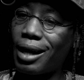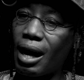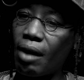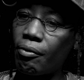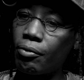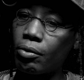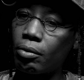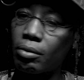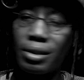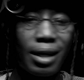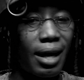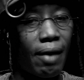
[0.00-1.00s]
half full,
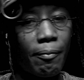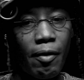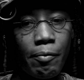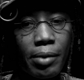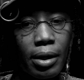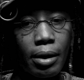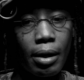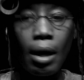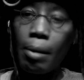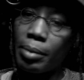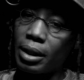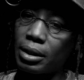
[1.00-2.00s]
it's not half empty,
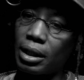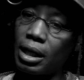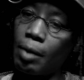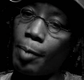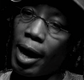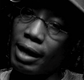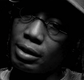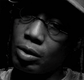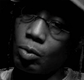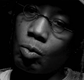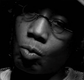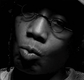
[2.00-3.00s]
because the cup has
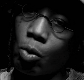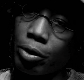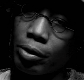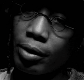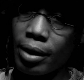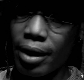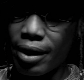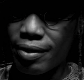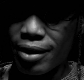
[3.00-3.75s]
water and